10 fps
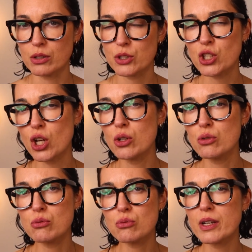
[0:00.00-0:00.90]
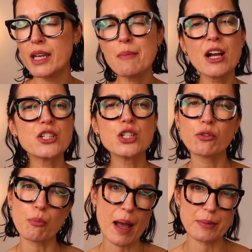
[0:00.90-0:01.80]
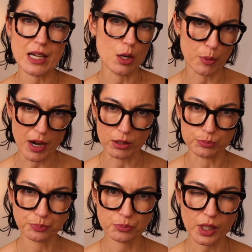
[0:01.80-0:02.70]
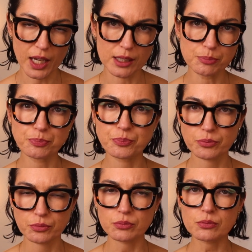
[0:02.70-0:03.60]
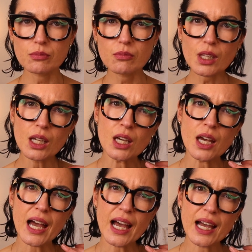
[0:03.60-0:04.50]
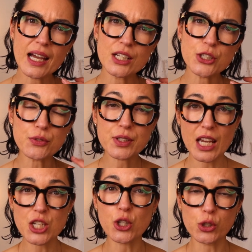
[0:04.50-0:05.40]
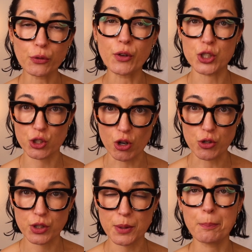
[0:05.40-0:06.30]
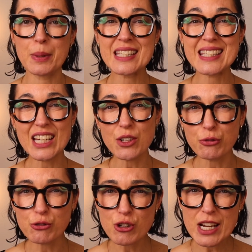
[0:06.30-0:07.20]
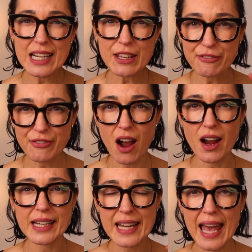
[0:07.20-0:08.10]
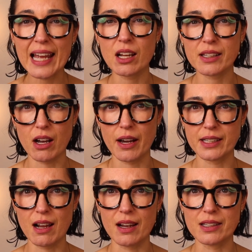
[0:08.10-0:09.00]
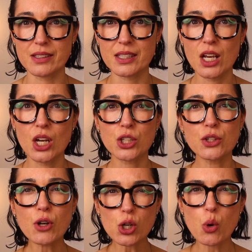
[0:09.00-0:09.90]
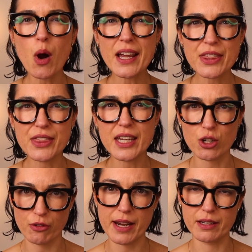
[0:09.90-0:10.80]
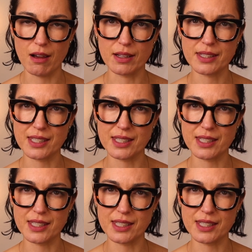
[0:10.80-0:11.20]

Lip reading: So imagine you've mapped out a brow, okay? And you've sketched on your first strokes. But instead of really fine hair-like guidelines, you've got quite thick crayon lines